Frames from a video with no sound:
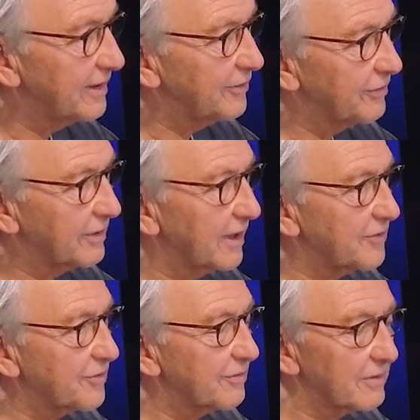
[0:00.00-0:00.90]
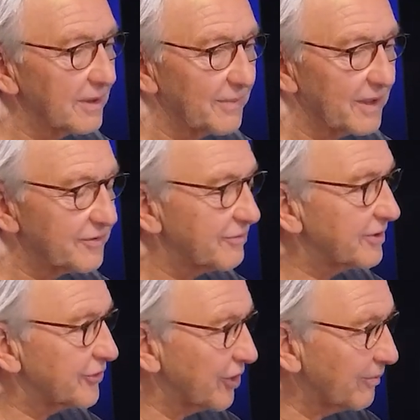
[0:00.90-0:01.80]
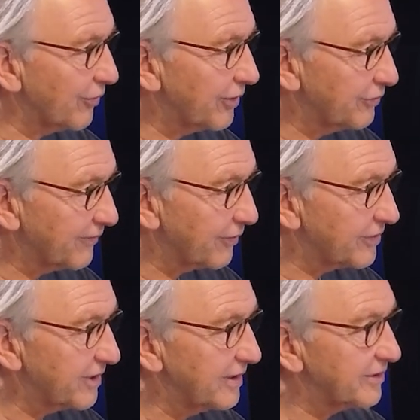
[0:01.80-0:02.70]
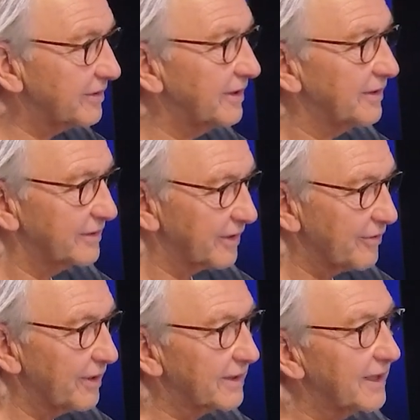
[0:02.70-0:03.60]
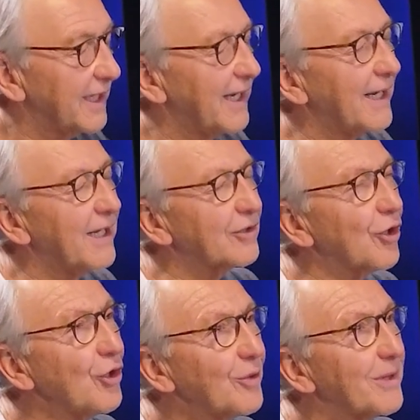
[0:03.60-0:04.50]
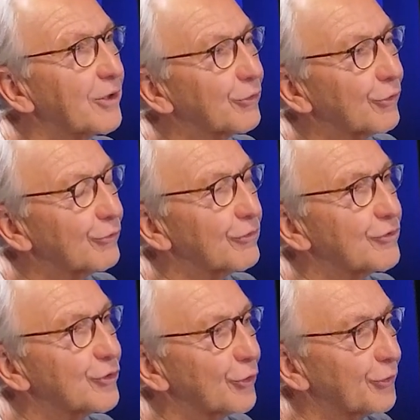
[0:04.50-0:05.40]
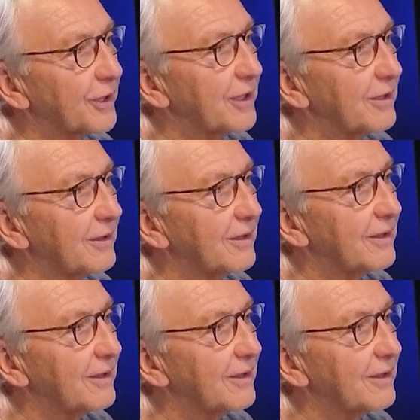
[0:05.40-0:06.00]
and you got your master's at John Brown University. Is that correct? Talk about your journey